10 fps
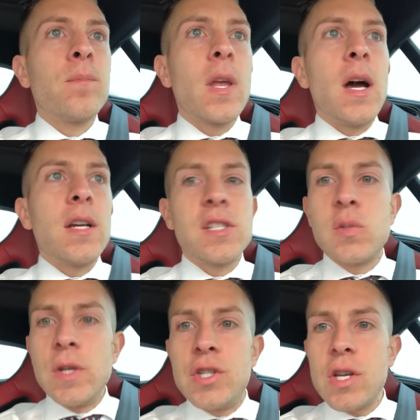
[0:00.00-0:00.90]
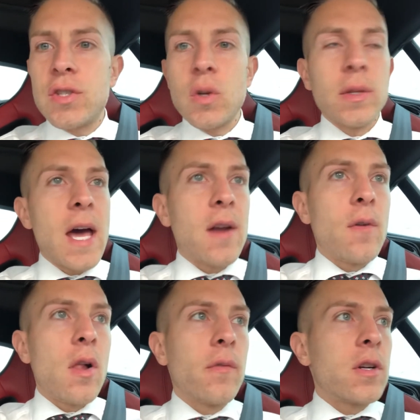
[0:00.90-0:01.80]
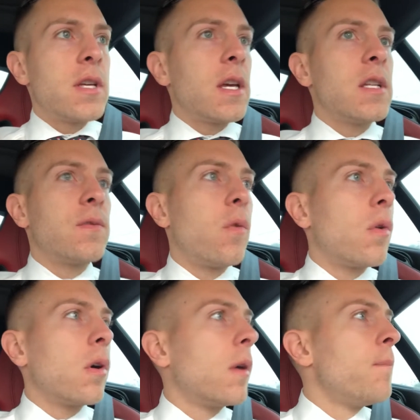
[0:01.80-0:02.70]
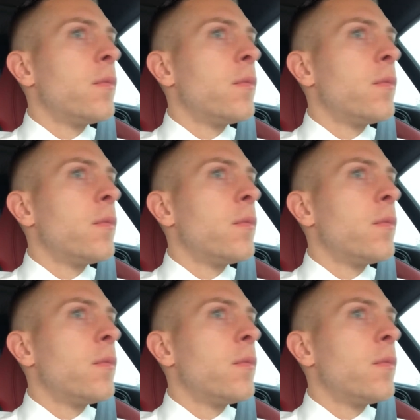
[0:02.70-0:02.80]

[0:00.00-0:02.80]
uh, since we just sold out of all of our tickets for,